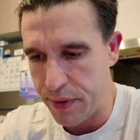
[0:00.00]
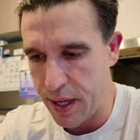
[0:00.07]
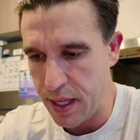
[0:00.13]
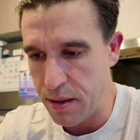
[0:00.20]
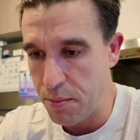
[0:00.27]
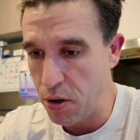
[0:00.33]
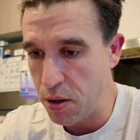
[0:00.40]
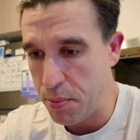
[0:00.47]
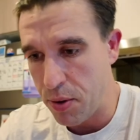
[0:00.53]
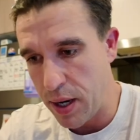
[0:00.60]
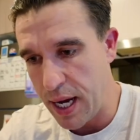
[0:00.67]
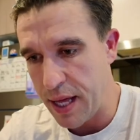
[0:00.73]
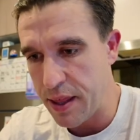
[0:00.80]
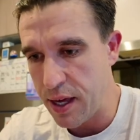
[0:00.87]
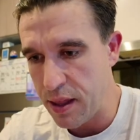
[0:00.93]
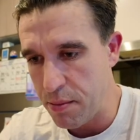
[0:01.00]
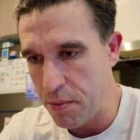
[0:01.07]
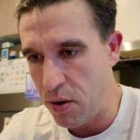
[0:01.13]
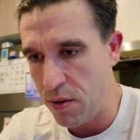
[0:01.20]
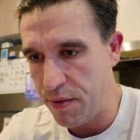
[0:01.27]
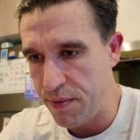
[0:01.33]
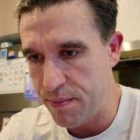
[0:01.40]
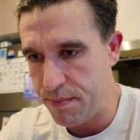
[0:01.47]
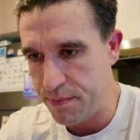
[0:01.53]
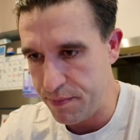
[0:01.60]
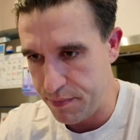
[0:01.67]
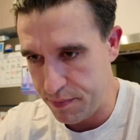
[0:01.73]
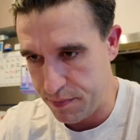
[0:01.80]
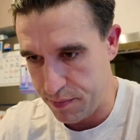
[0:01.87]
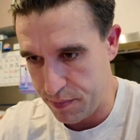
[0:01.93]
And the more you put out there, the more
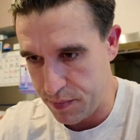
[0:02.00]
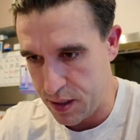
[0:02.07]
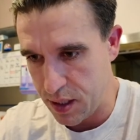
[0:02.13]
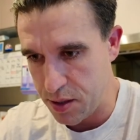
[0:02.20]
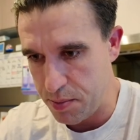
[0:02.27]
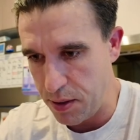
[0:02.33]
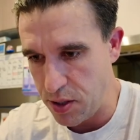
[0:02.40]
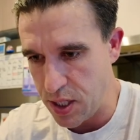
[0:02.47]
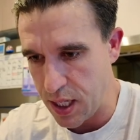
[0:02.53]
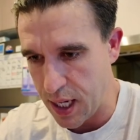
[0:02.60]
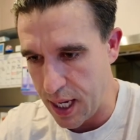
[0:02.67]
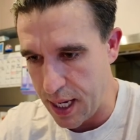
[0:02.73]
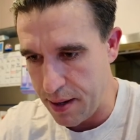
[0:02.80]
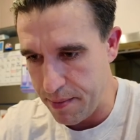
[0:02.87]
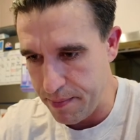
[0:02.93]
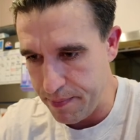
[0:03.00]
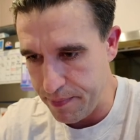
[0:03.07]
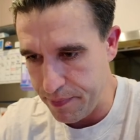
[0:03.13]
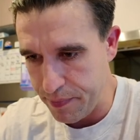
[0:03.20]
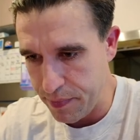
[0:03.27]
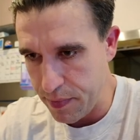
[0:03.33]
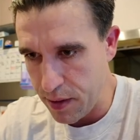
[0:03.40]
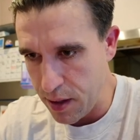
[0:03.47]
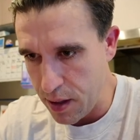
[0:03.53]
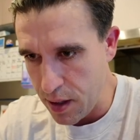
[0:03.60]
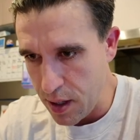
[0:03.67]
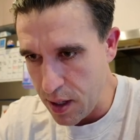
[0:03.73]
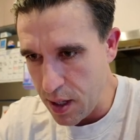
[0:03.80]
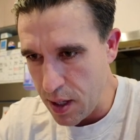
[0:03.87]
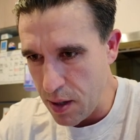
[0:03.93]
exposure you get.
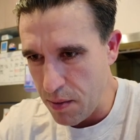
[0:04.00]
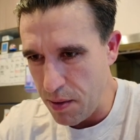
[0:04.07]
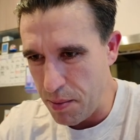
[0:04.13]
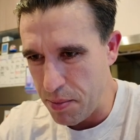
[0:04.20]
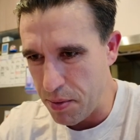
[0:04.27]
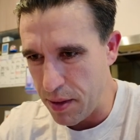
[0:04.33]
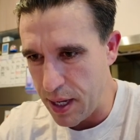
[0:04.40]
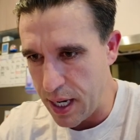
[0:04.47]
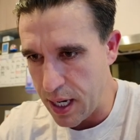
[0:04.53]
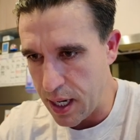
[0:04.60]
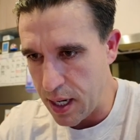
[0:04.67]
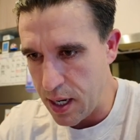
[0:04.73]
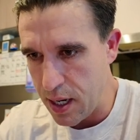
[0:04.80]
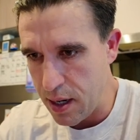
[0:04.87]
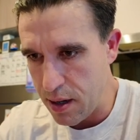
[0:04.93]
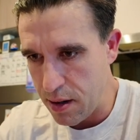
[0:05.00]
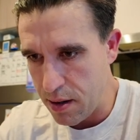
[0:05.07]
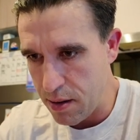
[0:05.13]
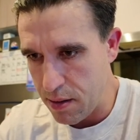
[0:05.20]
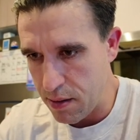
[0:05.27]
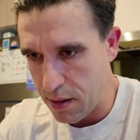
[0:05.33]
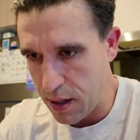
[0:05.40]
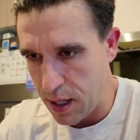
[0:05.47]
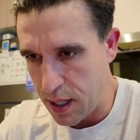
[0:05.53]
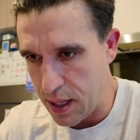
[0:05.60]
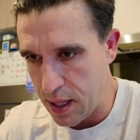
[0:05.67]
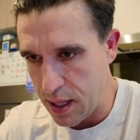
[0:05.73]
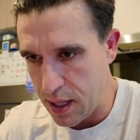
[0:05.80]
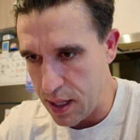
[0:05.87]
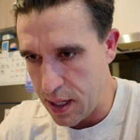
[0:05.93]
We'll put that in.
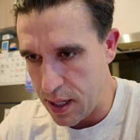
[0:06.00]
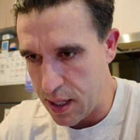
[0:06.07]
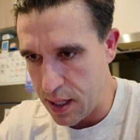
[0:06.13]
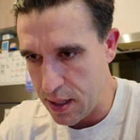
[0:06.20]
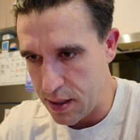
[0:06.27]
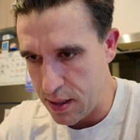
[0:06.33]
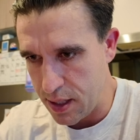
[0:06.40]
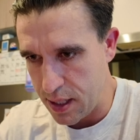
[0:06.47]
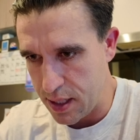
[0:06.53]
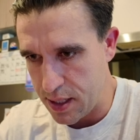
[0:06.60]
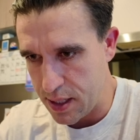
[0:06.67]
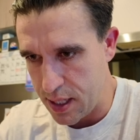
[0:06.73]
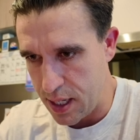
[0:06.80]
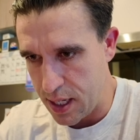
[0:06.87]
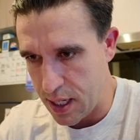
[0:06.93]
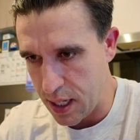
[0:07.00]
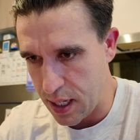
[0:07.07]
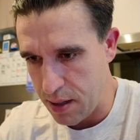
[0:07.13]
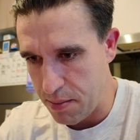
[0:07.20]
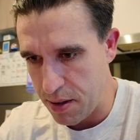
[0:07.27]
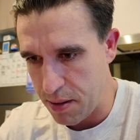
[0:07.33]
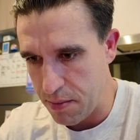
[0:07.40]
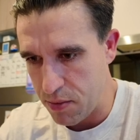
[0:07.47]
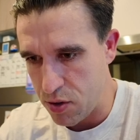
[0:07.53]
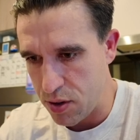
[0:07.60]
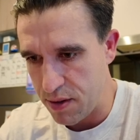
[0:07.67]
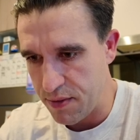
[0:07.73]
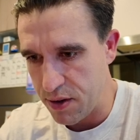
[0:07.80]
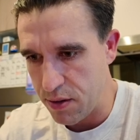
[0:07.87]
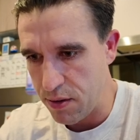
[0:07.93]
So it's starting to get a bit
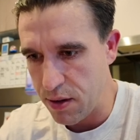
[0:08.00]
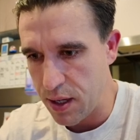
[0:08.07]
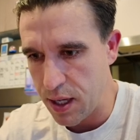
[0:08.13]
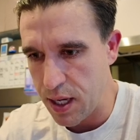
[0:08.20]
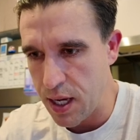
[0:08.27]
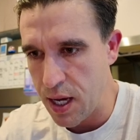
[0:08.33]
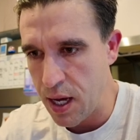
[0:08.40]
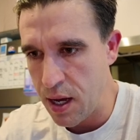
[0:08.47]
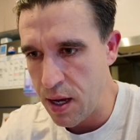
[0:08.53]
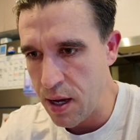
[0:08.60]
trivial here.